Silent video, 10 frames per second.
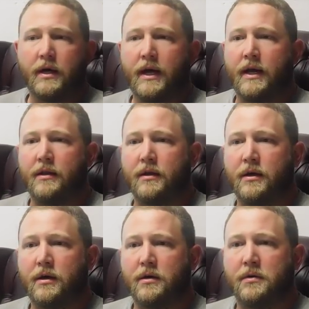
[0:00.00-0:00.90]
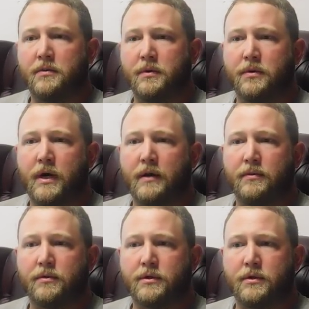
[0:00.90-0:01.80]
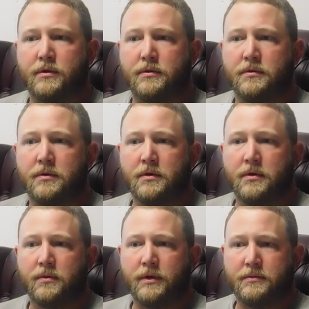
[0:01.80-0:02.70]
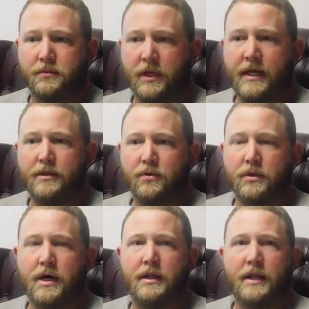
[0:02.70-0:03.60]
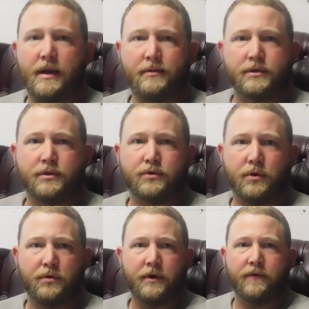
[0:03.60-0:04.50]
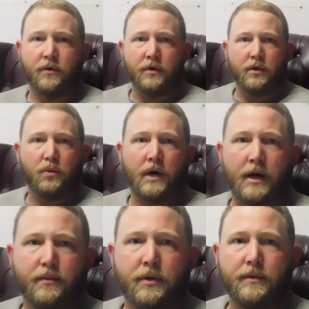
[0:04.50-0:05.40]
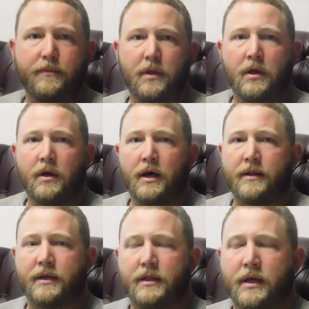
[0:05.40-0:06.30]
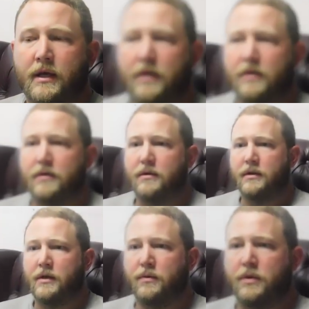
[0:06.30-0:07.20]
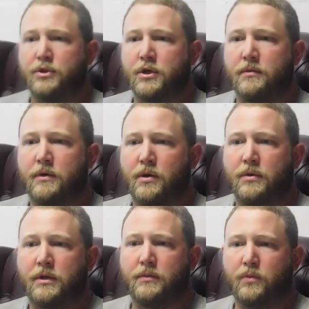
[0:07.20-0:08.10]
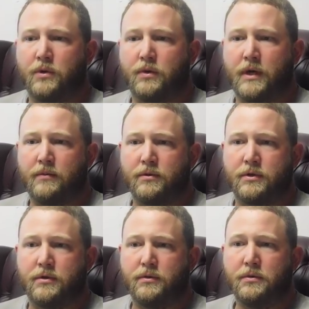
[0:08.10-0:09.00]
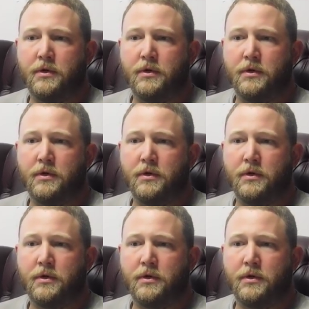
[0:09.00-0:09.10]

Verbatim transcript: and uh, we were able to. We, we had to do a lot of damage control there for a little while, but I think they uh, they really jumped on and we were able to